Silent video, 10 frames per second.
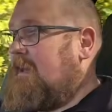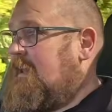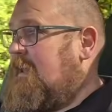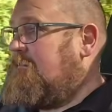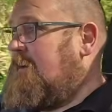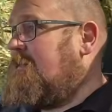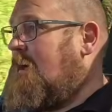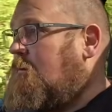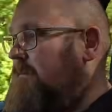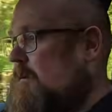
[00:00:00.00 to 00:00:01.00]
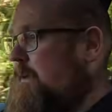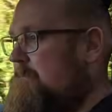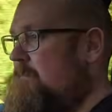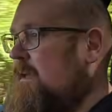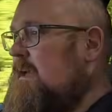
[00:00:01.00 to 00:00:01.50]
EV that will do it,
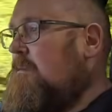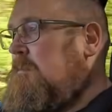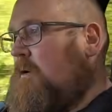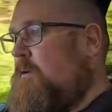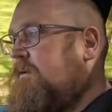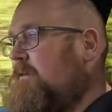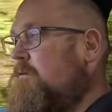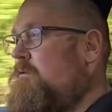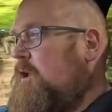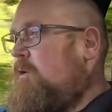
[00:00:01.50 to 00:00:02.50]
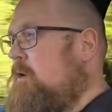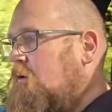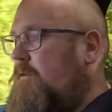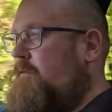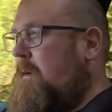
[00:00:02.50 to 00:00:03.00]
but also new
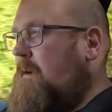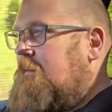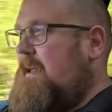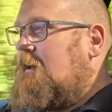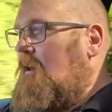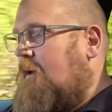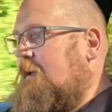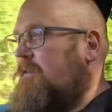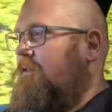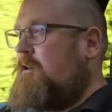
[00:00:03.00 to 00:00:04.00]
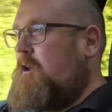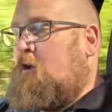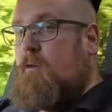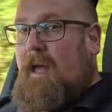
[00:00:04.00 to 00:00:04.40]
models from Audi like the new